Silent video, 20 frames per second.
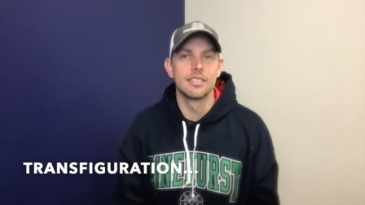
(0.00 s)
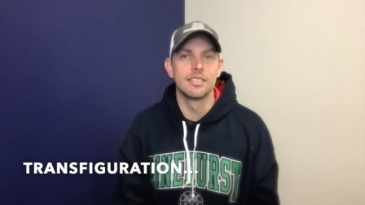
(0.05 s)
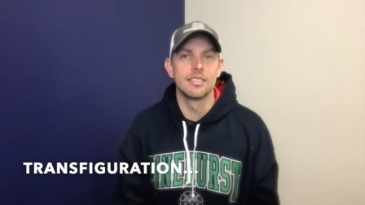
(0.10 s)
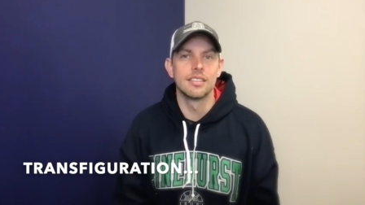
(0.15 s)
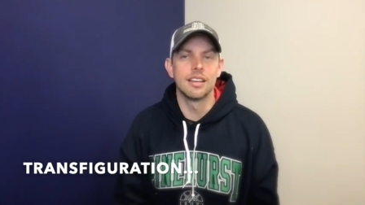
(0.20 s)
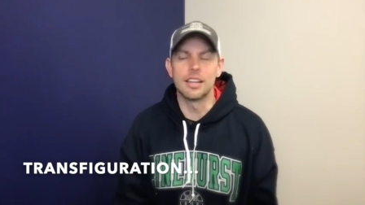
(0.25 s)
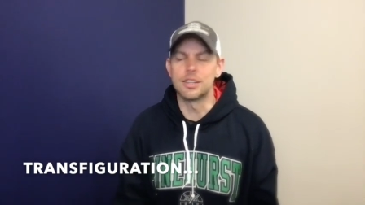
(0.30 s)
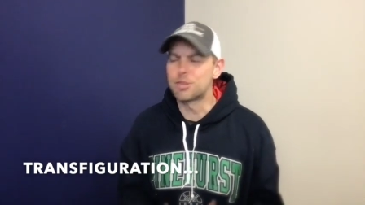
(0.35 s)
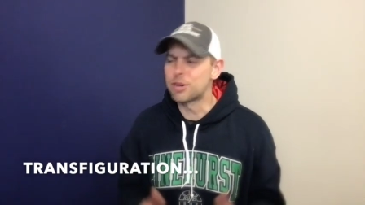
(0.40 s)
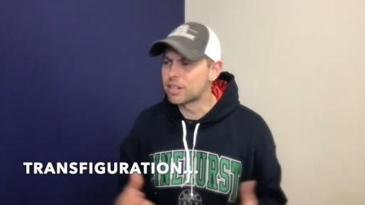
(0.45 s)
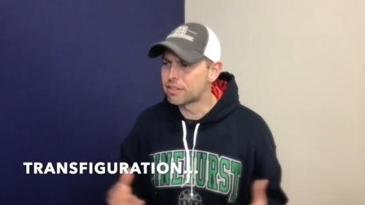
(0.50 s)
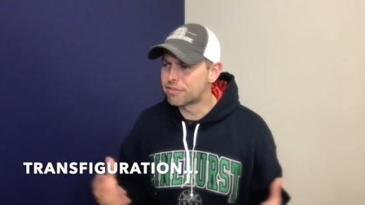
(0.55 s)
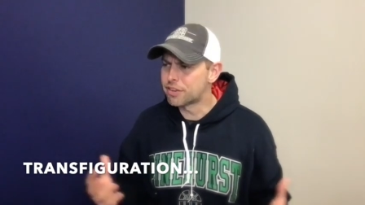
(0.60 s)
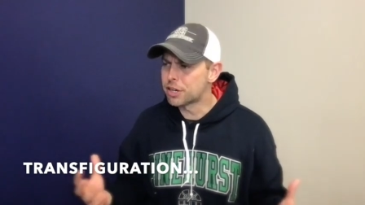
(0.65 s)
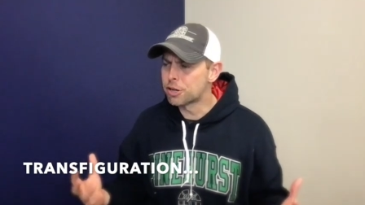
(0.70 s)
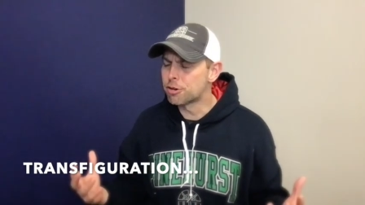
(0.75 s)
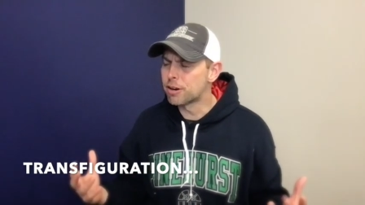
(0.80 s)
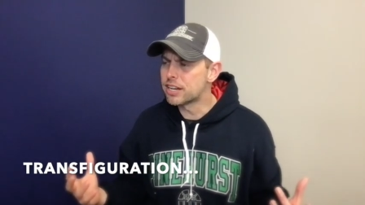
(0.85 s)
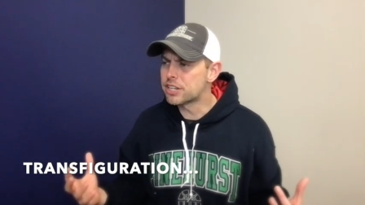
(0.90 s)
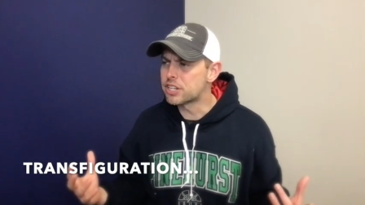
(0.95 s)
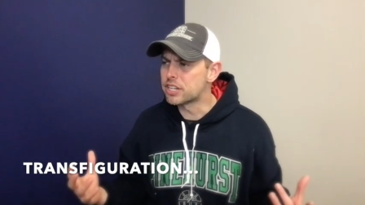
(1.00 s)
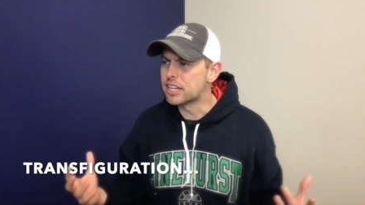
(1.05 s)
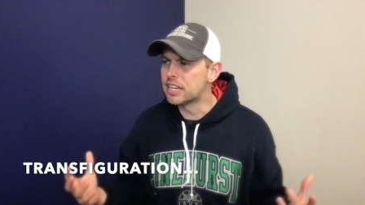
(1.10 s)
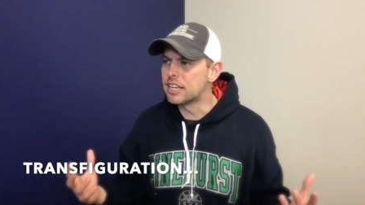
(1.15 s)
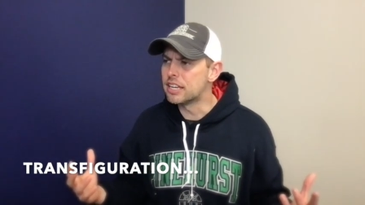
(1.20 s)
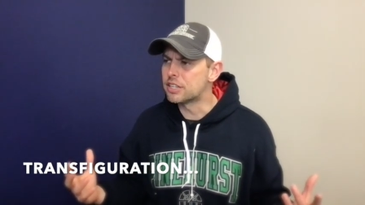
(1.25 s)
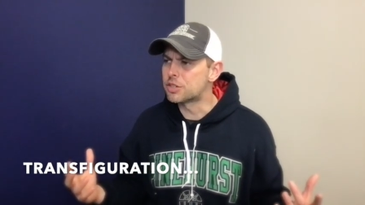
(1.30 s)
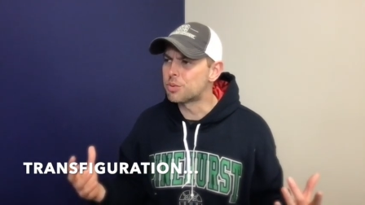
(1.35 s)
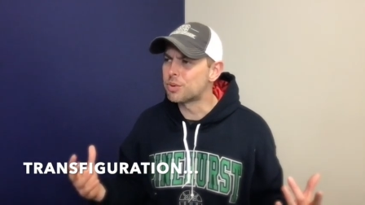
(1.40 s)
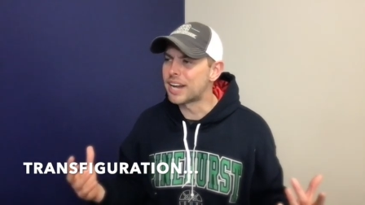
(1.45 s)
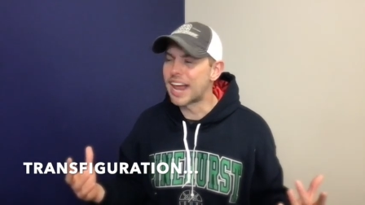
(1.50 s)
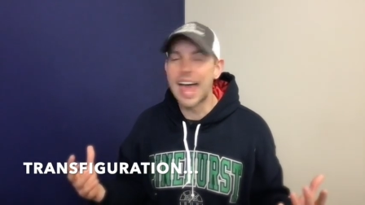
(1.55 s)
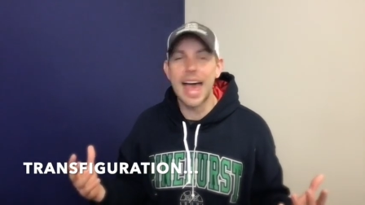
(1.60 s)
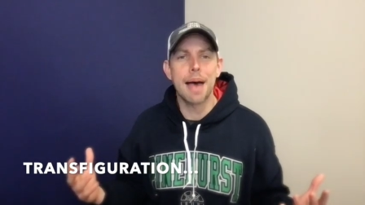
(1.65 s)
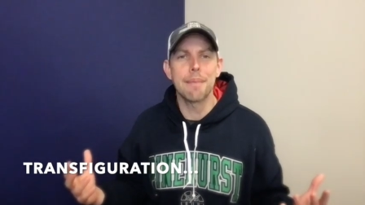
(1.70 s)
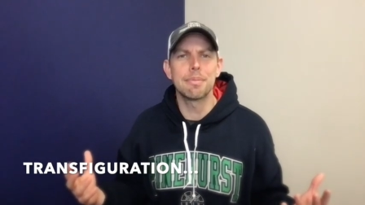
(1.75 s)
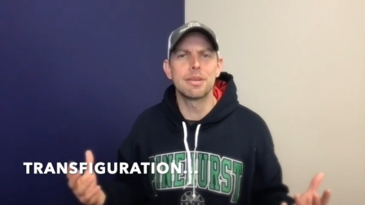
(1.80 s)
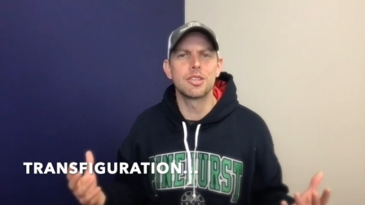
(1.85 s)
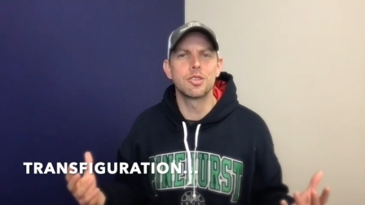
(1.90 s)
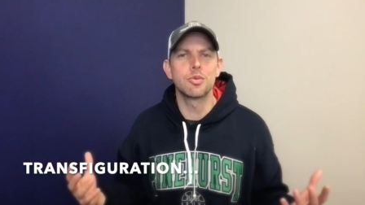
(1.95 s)
That transfiguration, it's what
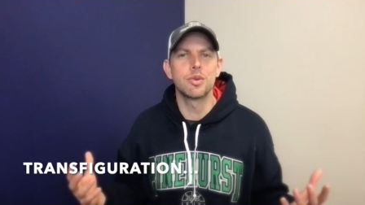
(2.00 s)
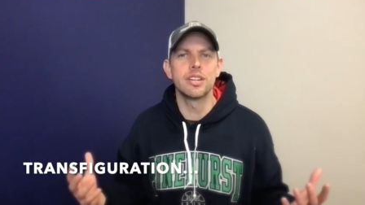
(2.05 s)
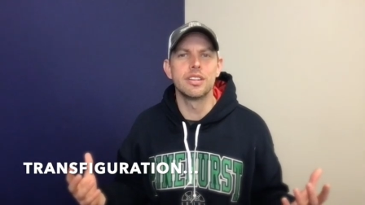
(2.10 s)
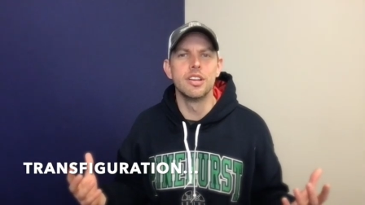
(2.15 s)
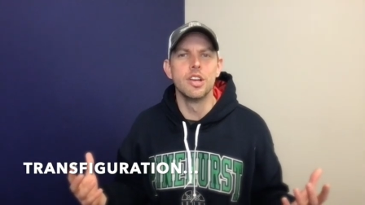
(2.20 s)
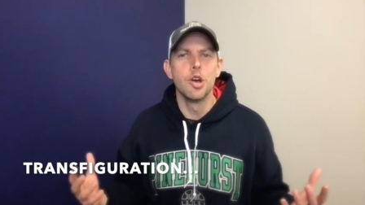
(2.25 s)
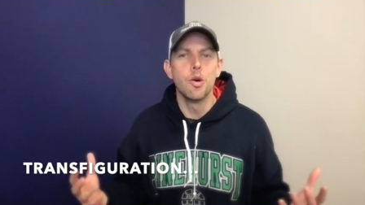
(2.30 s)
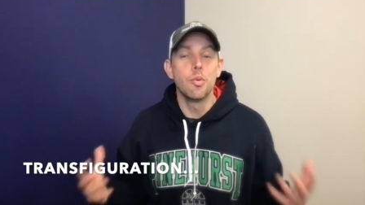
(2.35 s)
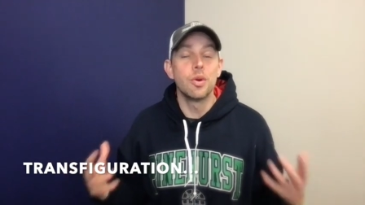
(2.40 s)
happens when